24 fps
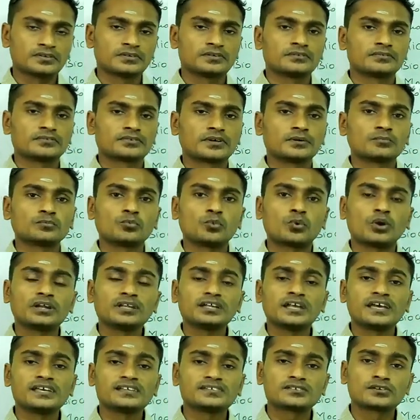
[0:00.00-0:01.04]
from one
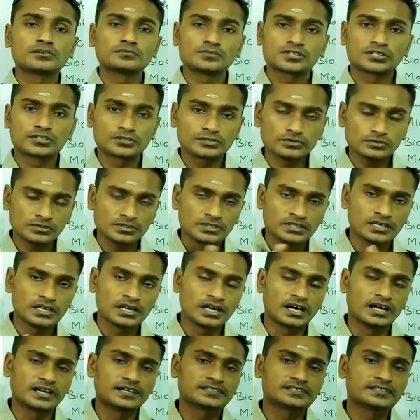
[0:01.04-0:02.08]
isomer to
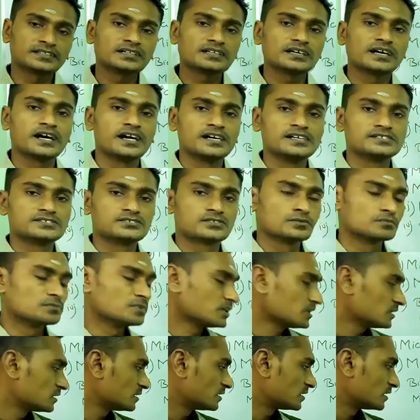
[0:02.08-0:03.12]
another
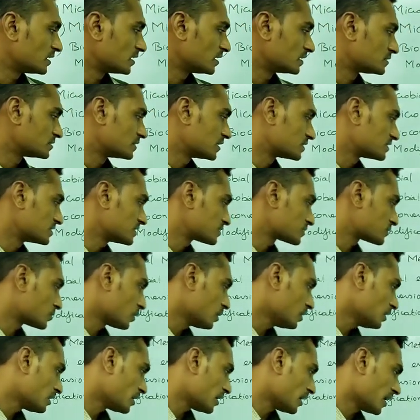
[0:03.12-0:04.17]
isomer, and that is
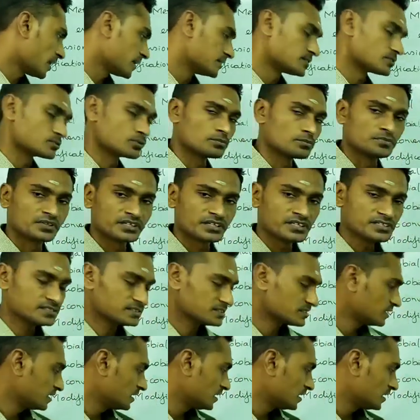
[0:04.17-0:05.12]
called isomerase.